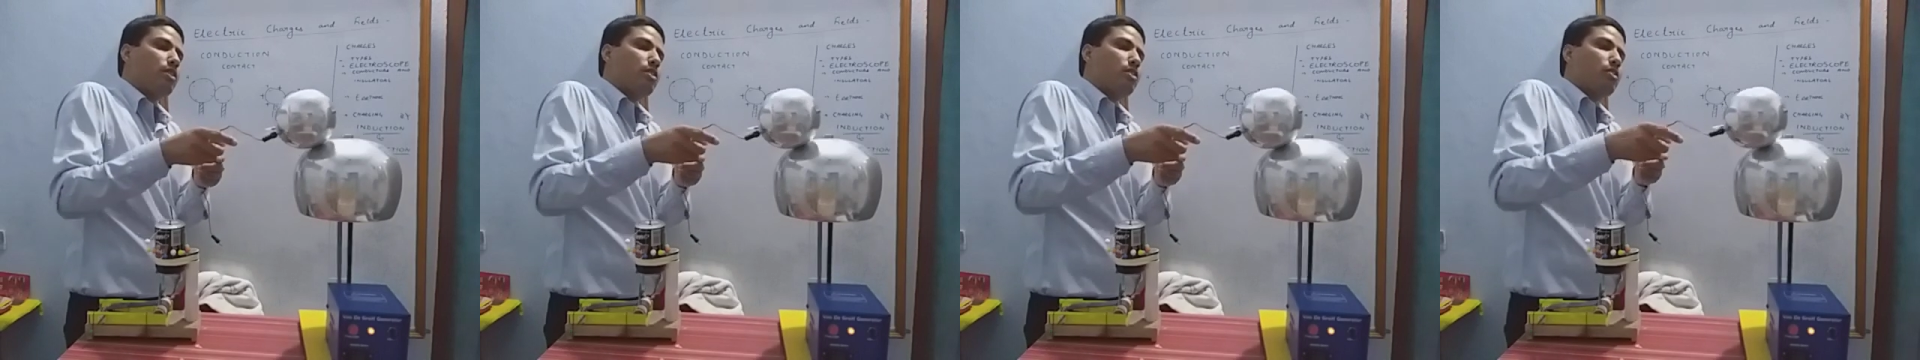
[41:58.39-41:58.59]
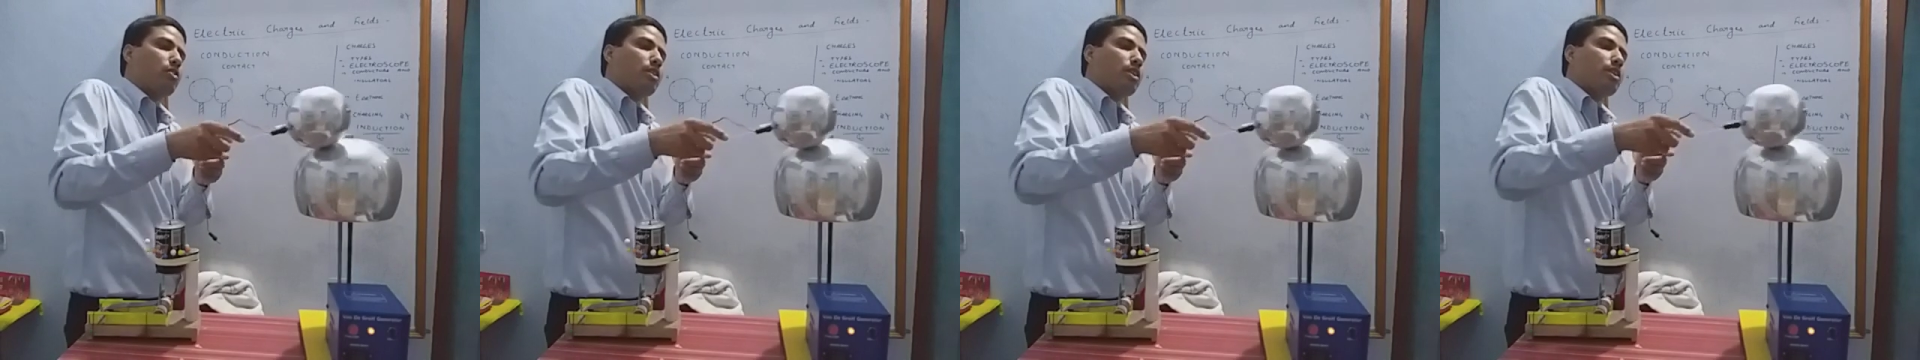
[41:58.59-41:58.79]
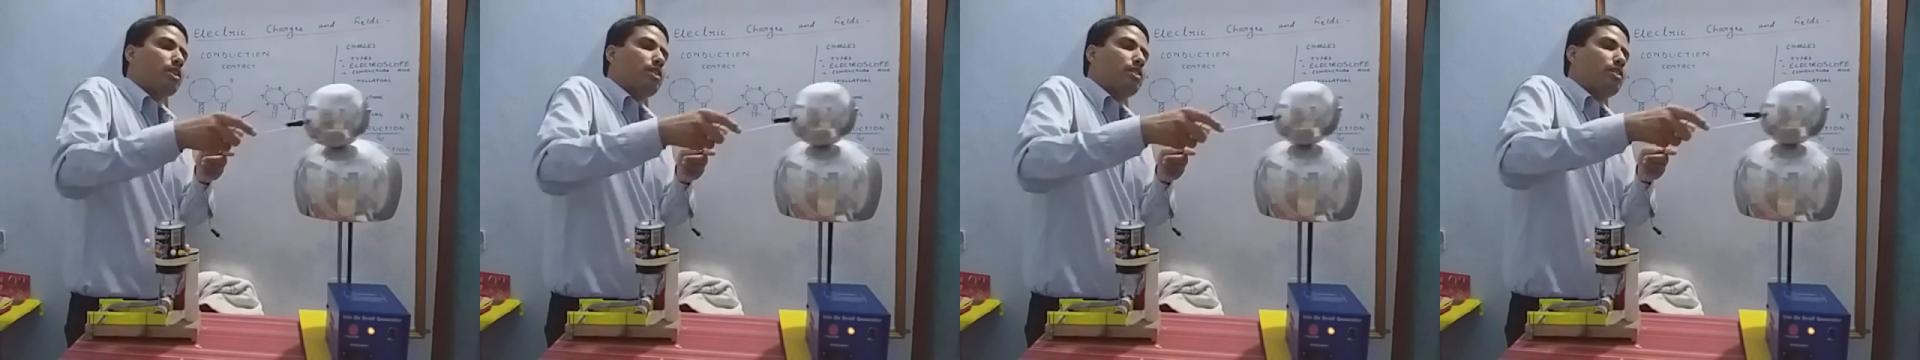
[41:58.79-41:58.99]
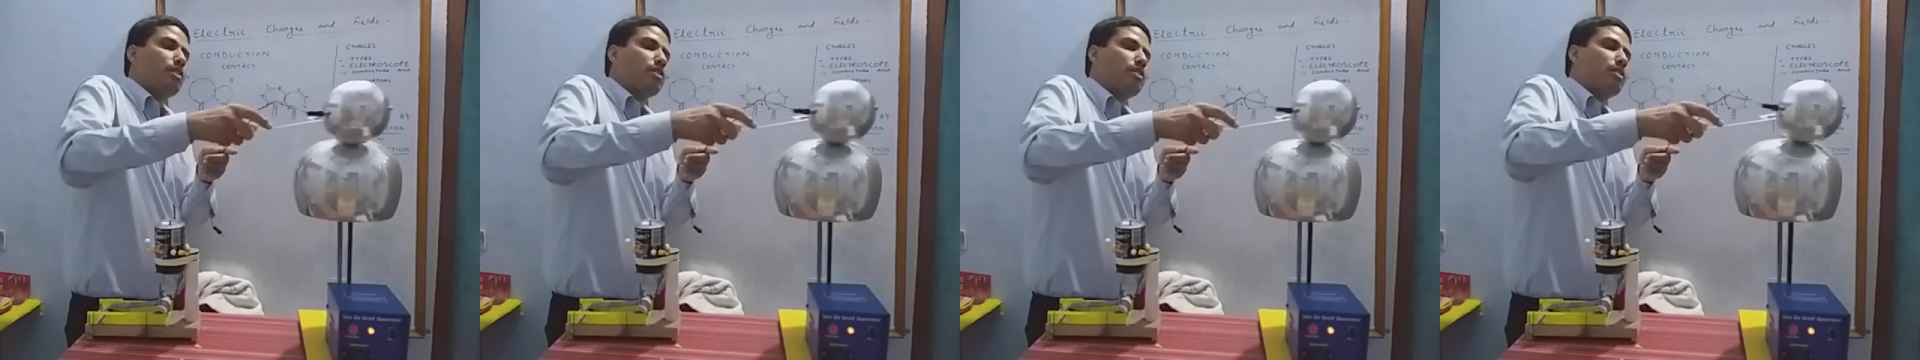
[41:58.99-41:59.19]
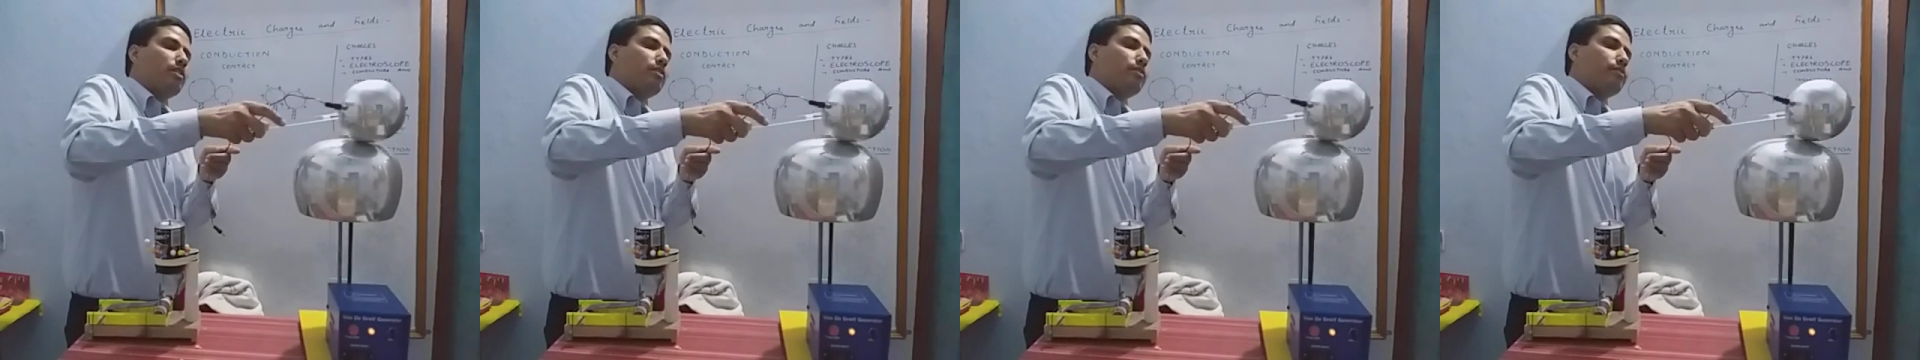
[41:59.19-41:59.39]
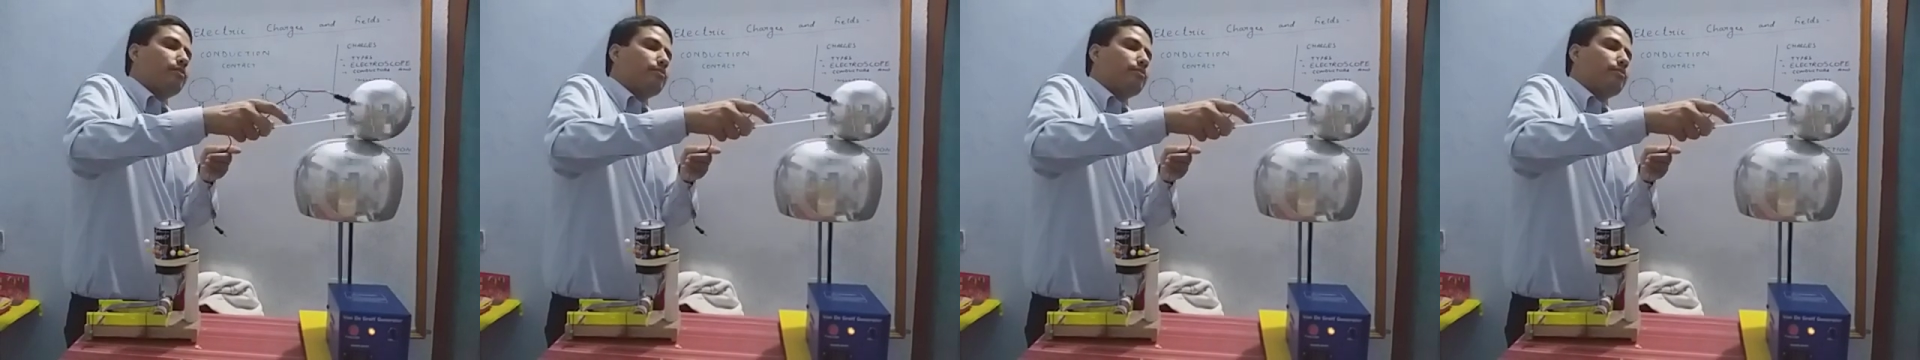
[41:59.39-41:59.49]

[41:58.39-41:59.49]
on in this session.